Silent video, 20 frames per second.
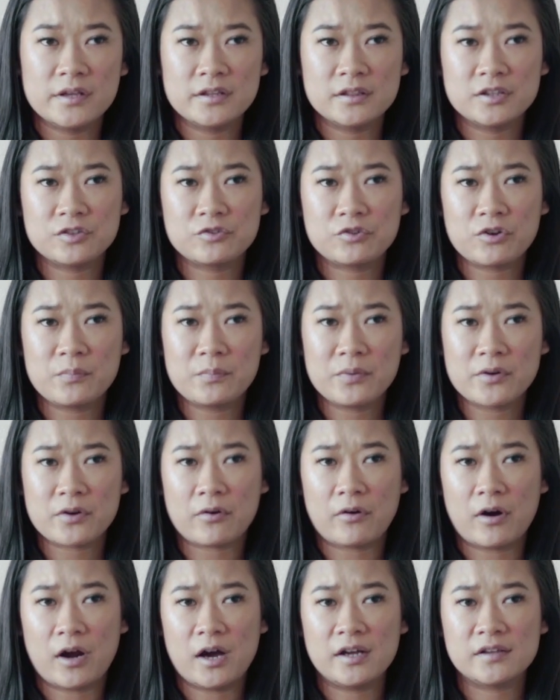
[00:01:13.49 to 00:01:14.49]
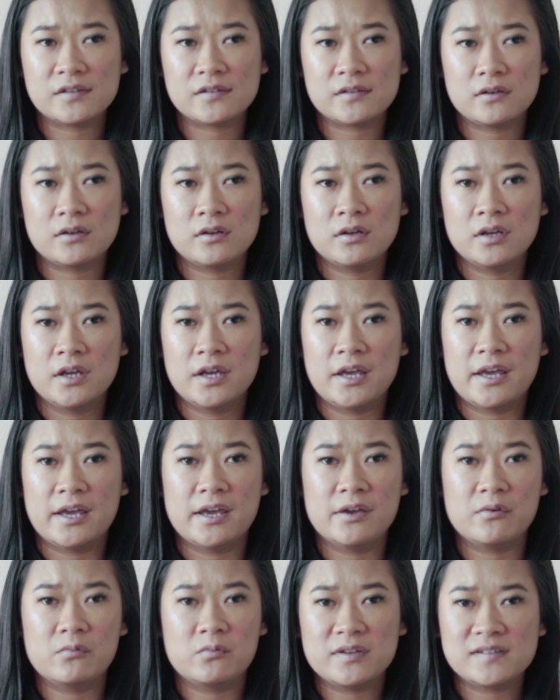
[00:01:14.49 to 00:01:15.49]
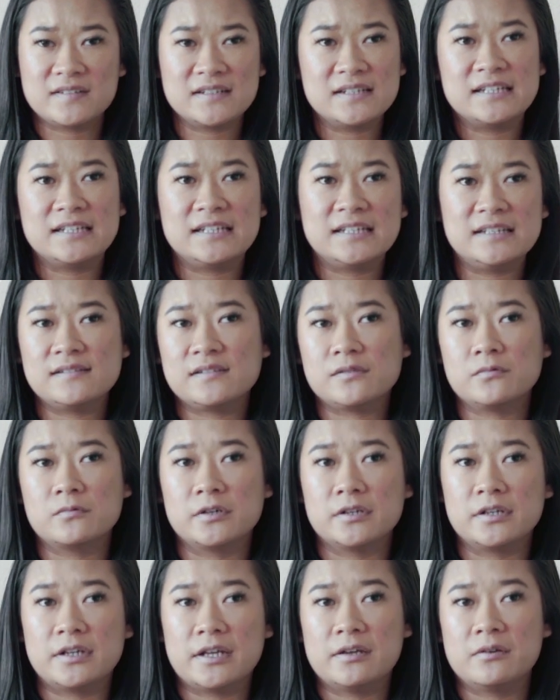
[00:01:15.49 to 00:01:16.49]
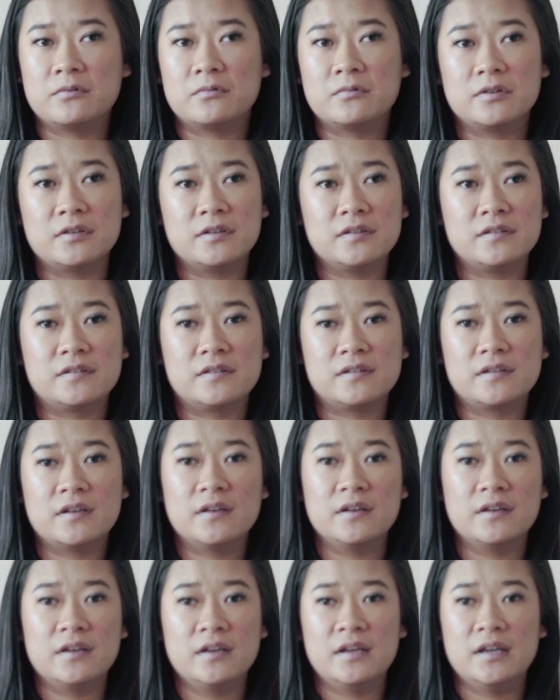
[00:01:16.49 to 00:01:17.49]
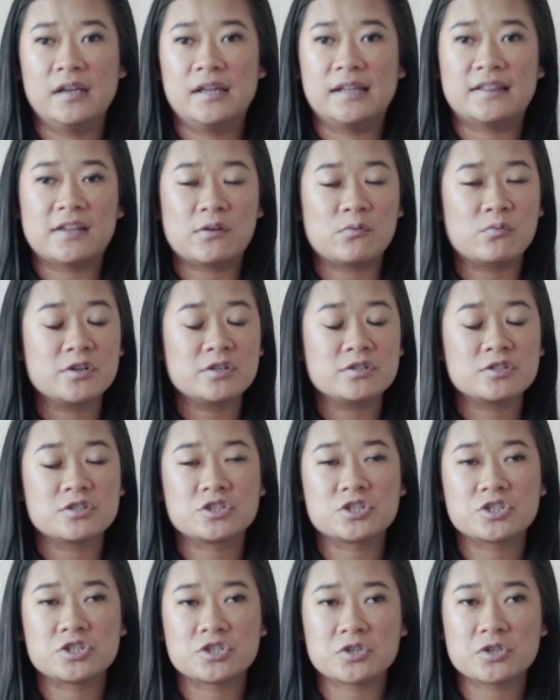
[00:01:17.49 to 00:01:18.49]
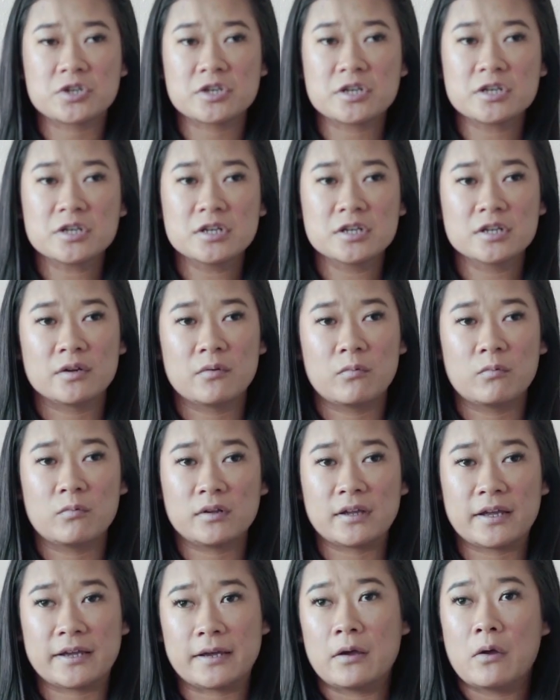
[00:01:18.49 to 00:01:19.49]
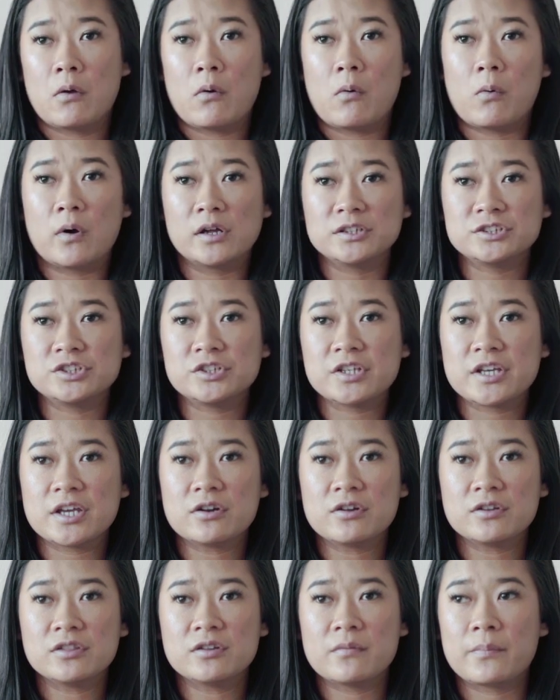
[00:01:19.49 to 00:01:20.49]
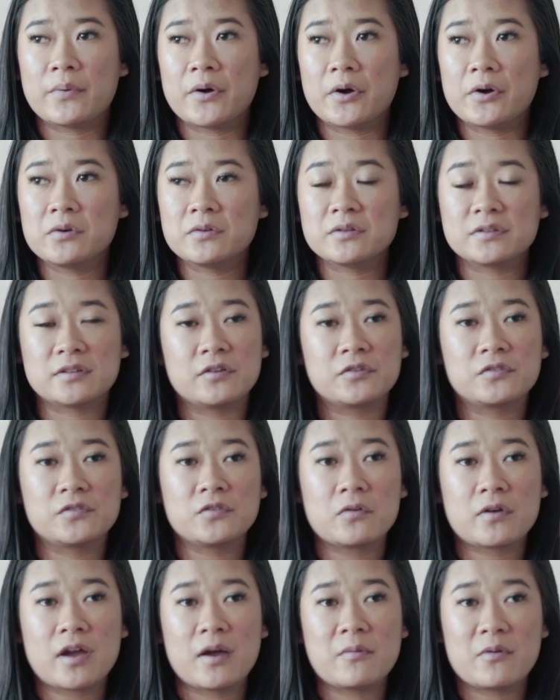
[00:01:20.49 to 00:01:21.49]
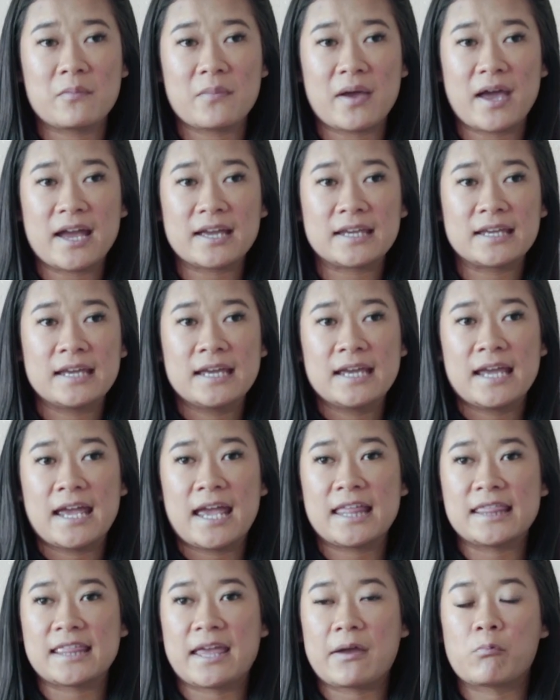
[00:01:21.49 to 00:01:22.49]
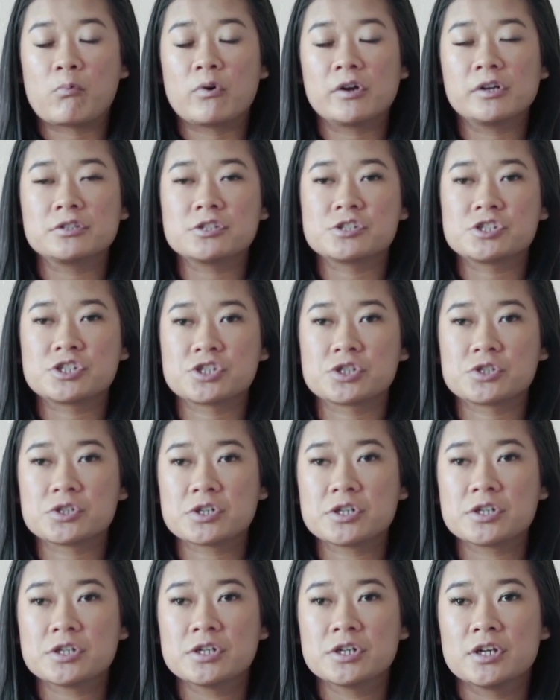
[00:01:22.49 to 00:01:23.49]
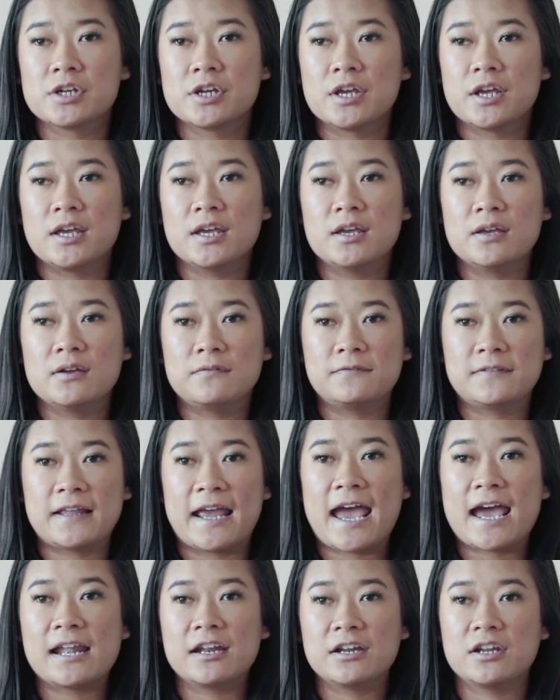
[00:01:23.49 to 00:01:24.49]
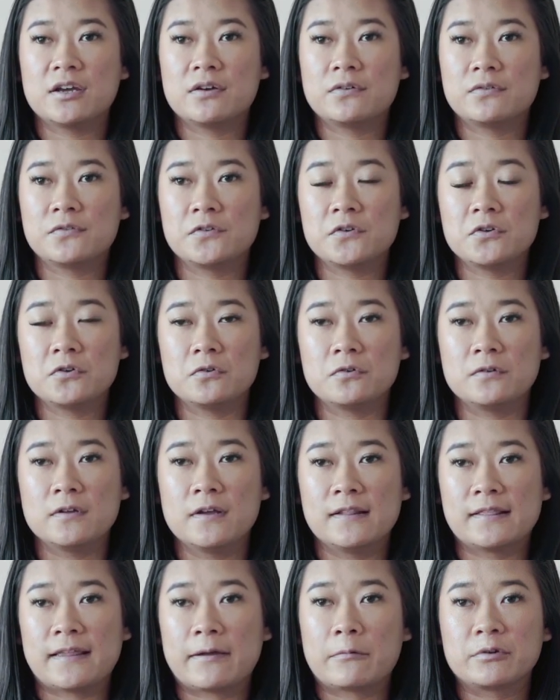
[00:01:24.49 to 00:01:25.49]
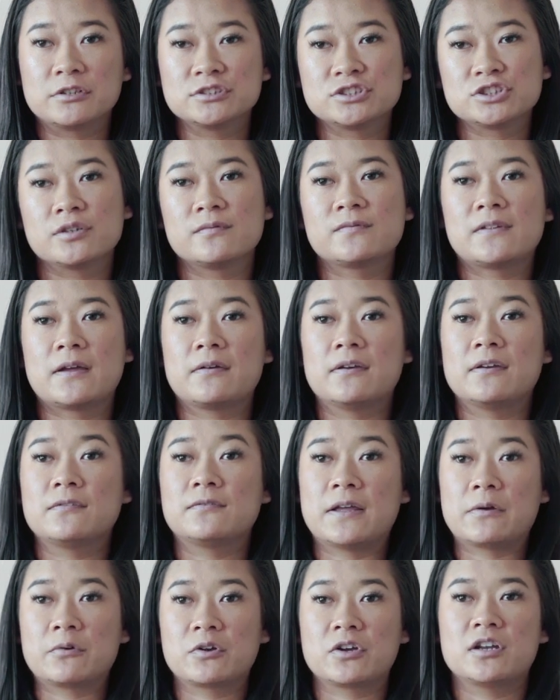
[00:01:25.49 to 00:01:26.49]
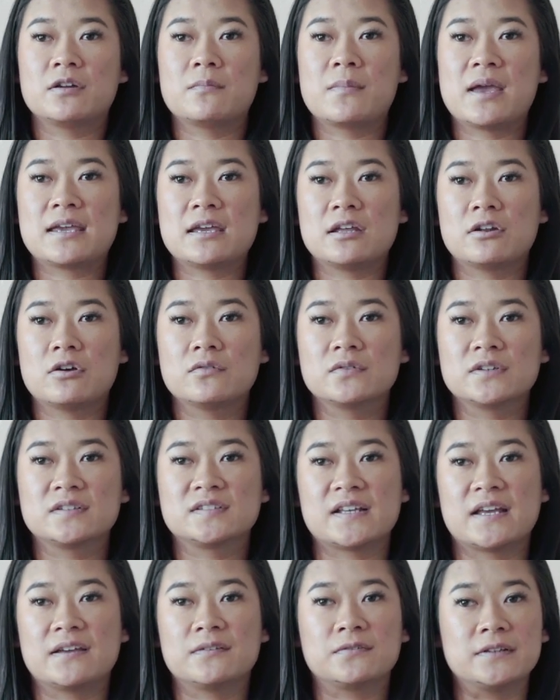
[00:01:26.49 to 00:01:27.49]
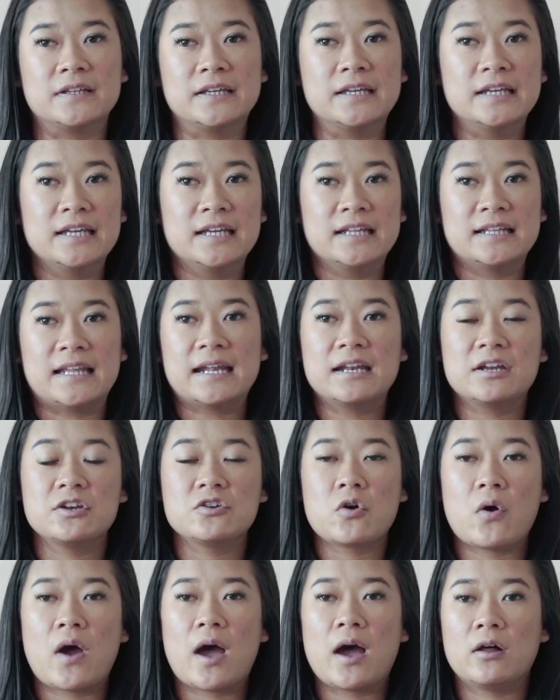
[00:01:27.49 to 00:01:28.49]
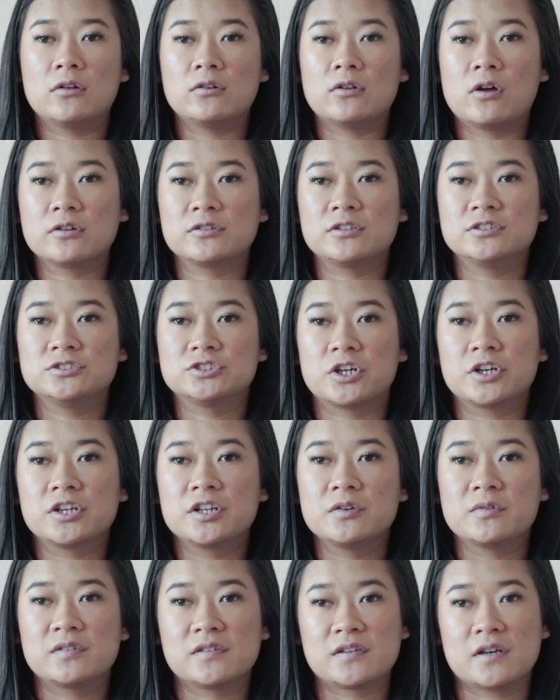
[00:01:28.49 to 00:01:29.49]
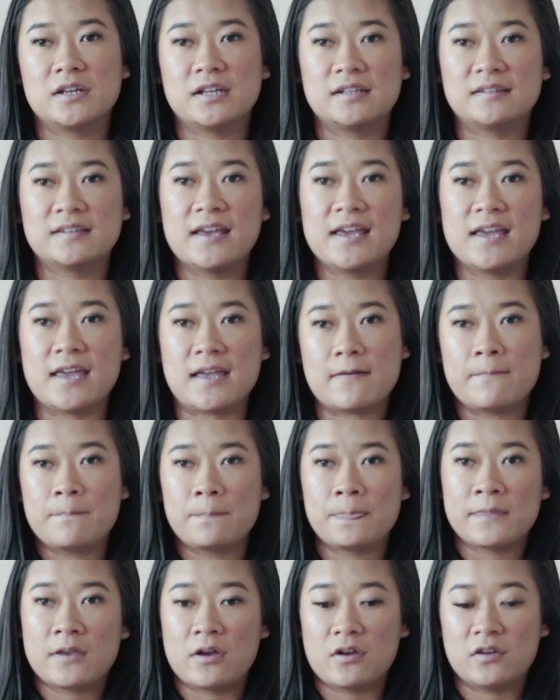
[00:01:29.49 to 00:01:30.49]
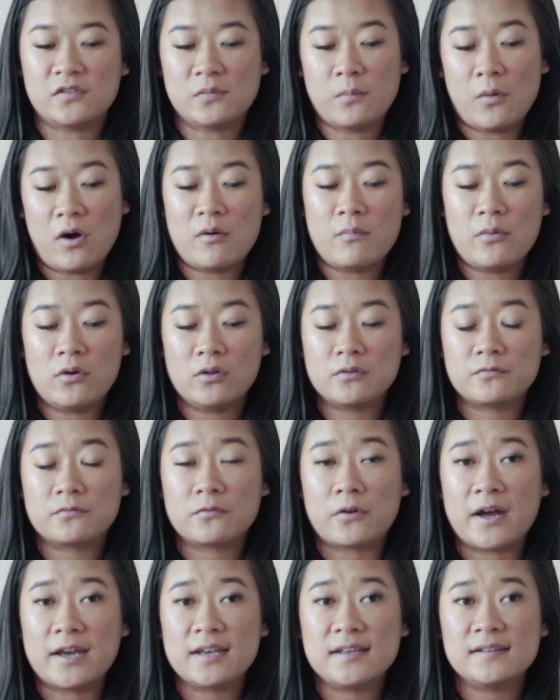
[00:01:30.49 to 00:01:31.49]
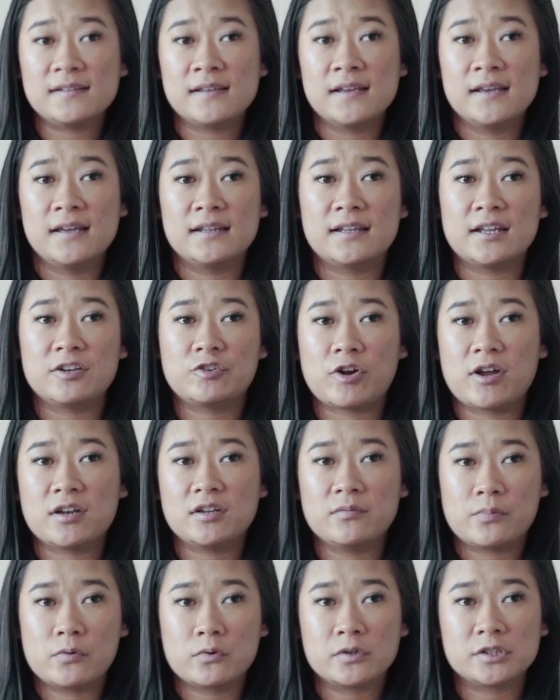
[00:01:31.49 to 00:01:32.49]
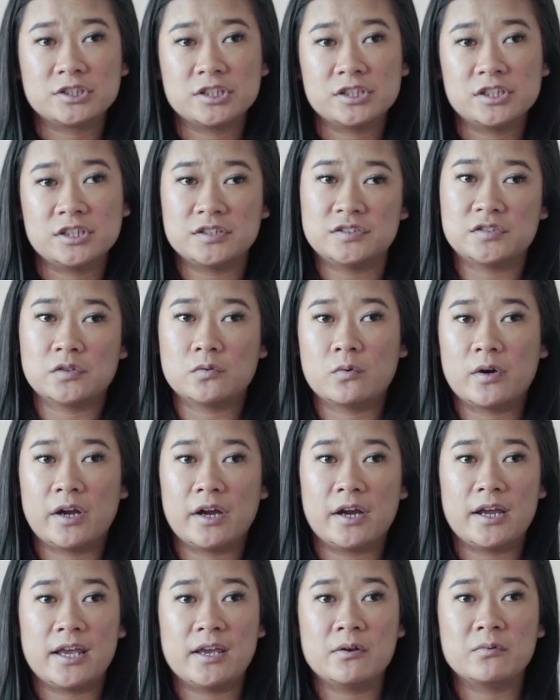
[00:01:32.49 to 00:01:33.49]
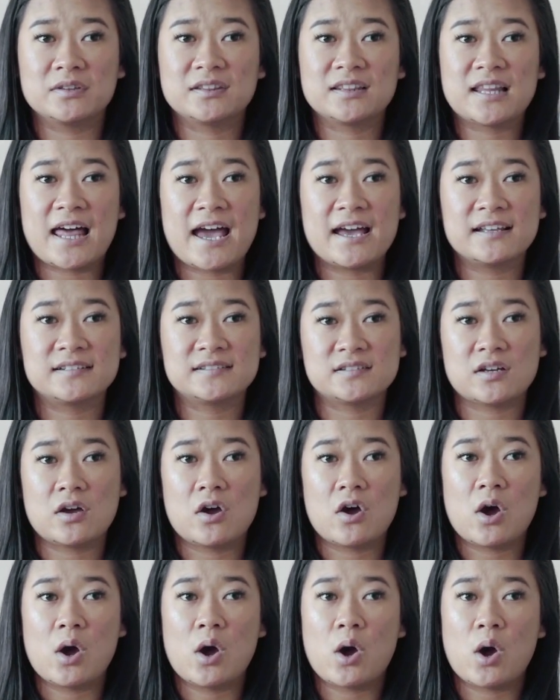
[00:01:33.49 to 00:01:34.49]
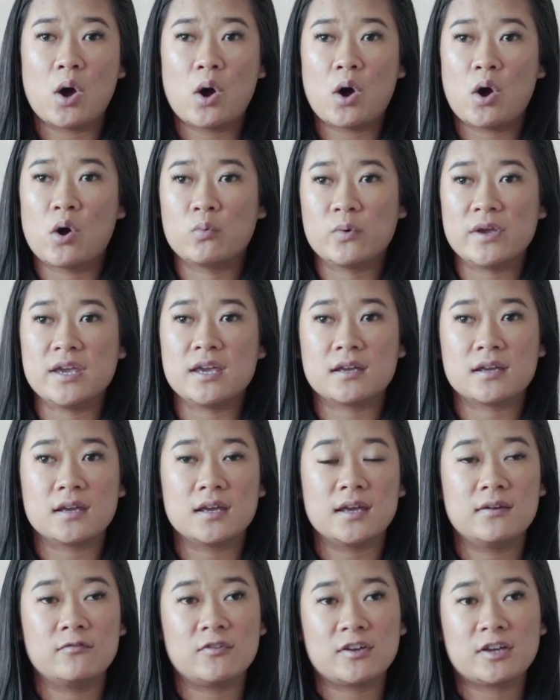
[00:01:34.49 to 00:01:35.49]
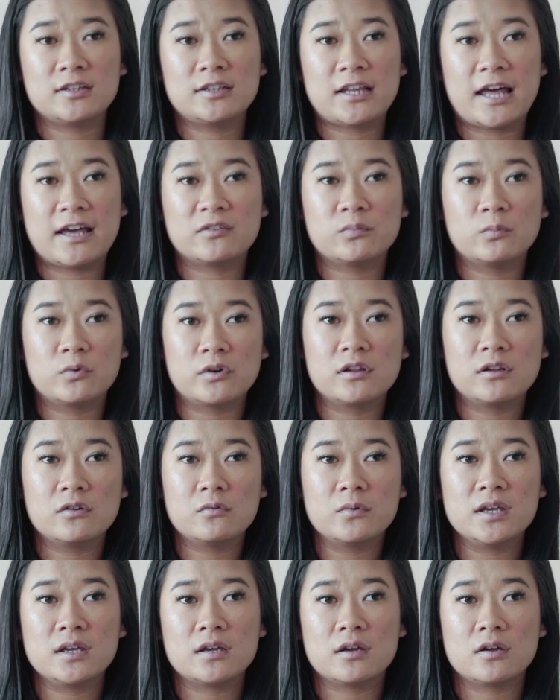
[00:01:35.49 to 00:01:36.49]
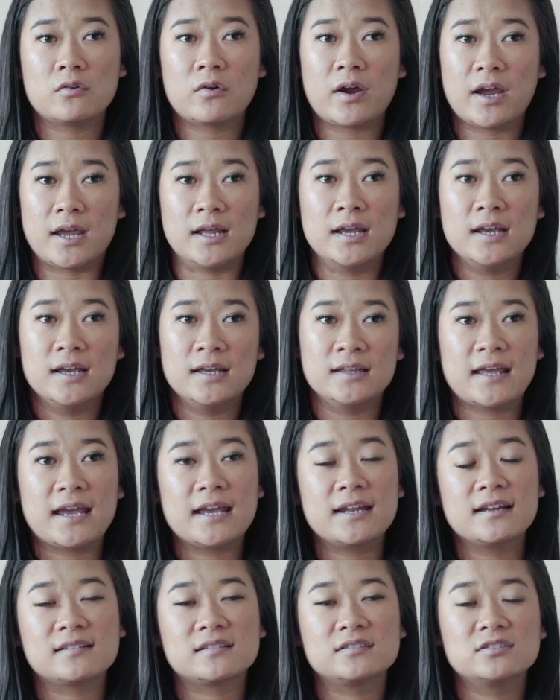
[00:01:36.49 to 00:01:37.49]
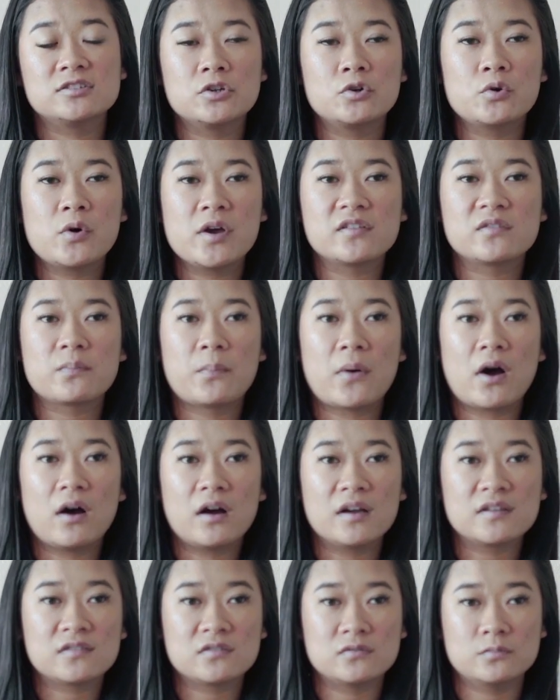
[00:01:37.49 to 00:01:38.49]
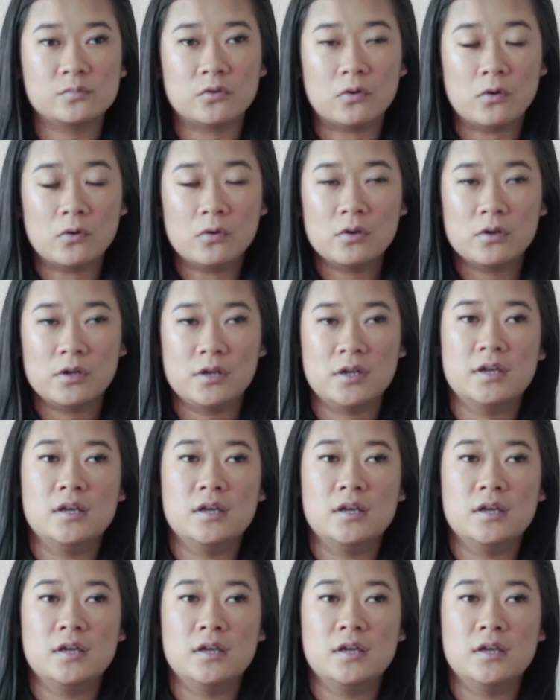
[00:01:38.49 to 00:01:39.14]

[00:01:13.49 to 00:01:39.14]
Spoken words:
the trip across, it wasn't an easy one. They weren't sure, like once you get on the boat, there's no coming back. And they weren't sure if they had enough food. They weren't sure if they were going to make it over safely. They didn't know how long the journey was going to take. A small bowl of rice, they tried to portion it to where it would last a week. If it could last more than a week, great. They ate as little as possible